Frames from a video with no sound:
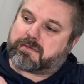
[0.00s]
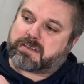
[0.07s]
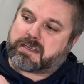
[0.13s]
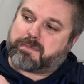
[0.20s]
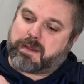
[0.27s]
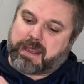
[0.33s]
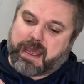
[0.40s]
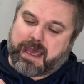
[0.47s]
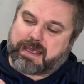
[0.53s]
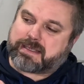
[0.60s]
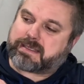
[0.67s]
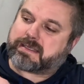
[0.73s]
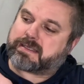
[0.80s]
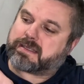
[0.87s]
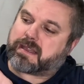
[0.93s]

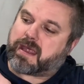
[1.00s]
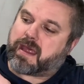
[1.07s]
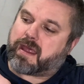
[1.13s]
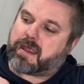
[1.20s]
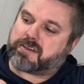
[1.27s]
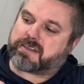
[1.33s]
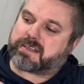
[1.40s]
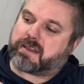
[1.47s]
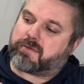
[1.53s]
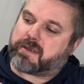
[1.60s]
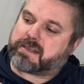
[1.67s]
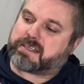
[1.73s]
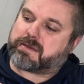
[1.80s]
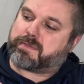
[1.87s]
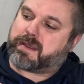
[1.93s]
GPS, just a
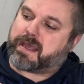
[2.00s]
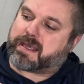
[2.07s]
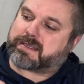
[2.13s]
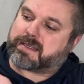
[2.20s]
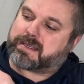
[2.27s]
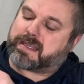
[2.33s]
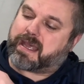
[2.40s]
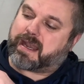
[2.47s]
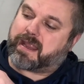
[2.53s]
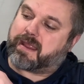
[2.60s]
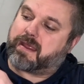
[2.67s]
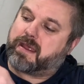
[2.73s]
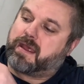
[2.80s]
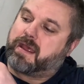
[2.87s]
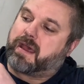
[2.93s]
wee GPS
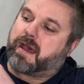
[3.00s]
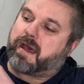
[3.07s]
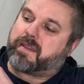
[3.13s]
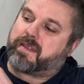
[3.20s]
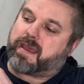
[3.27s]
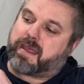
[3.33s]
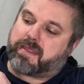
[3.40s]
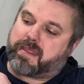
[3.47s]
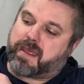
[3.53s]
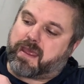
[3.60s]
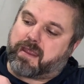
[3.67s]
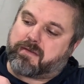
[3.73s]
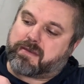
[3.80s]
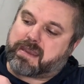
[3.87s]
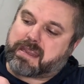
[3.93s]
antenna, and then
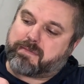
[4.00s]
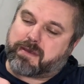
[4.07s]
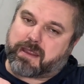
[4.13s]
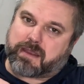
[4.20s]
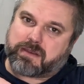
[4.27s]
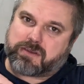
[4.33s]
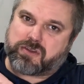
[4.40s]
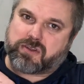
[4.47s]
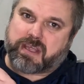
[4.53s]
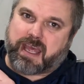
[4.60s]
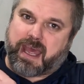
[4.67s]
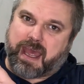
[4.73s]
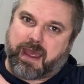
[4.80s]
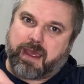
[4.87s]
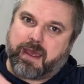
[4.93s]
the NEMA
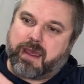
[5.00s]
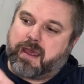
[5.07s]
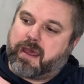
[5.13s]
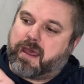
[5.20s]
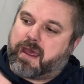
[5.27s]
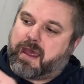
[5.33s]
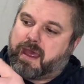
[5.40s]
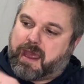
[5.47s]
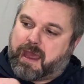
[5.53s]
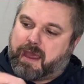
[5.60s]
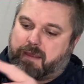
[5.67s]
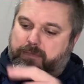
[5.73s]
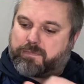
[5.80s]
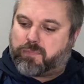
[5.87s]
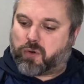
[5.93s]
2K
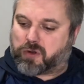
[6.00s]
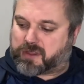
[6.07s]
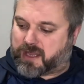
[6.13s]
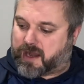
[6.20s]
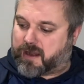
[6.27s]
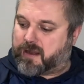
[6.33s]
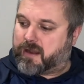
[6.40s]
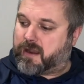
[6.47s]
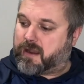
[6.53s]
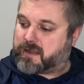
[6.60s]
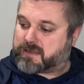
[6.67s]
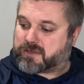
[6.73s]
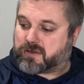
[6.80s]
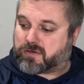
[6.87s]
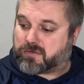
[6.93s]
port there.
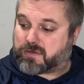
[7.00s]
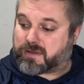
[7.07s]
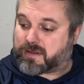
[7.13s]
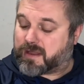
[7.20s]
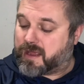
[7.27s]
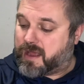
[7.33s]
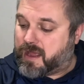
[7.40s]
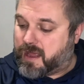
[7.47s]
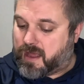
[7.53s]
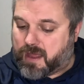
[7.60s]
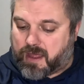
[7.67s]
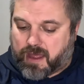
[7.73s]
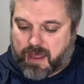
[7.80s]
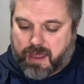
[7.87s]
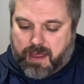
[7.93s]
So
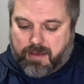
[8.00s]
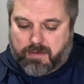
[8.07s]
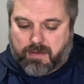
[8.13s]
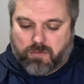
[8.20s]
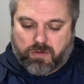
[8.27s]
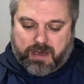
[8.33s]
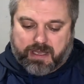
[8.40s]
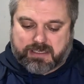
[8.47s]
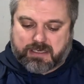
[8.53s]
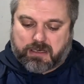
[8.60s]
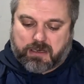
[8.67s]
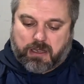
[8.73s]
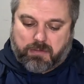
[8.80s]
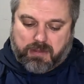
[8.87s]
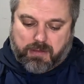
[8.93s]
what else
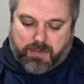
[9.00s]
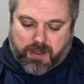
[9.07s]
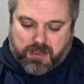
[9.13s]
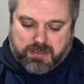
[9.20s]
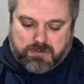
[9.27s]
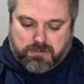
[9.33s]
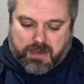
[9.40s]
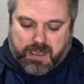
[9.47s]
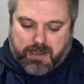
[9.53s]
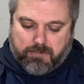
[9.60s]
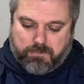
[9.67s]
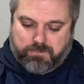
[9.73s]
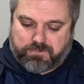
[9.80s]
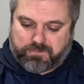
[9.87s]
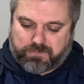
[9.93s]
could come in the box?
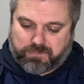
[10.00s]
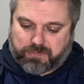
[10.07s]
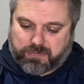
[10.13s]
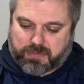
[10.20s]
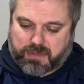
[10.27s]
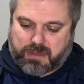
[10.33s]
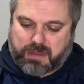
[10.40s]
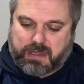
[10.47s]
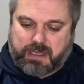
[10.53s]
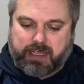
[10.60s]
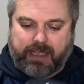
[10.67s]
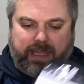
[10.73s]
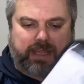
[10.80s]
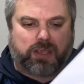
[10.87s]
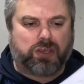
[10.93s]
Well,
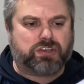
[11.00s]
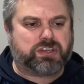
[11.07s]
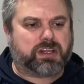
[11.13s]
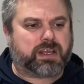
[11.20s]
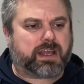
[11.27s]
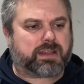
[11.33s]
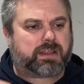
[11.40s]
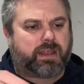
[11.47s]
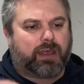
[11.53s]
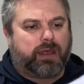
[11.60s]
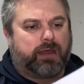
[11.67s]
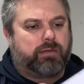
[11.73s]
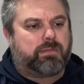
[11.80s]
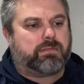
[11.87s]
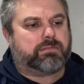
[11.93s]
get the usual, get
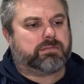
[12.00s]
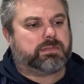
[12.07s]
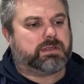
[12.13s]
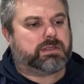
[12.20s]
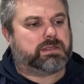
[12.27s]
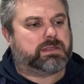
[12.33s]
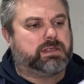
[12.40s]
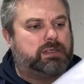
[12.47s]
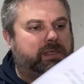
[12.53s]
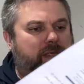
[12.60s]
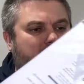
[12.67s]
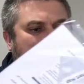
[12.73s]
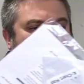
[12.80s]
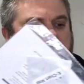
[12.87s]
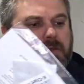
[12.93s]
the
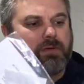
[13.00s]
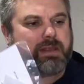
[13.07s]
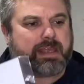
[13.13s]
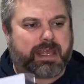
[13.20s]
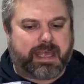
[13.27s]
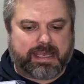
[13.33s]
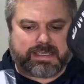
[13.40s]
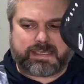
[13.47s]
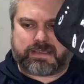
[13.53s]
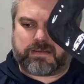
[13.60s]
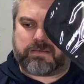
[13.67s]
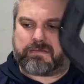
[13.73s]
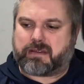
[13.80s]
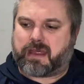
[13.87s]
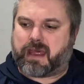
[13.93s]
wee
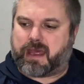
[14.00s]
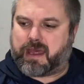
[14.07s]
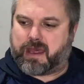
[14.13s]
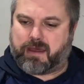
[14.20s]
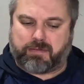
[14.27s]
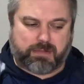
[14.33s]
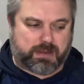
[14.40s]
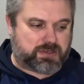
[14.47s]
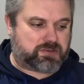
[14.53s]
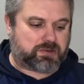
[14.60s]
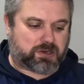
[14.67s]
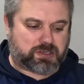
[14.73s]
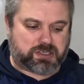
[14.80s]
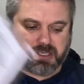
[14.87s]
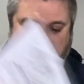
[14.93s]
case,
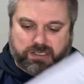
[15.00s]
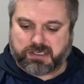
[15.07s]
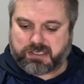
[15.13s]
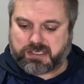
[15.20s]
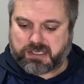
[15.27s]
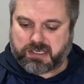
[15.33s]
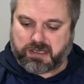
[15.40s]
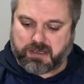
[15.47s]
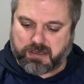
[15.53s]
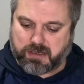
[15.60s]
instructions,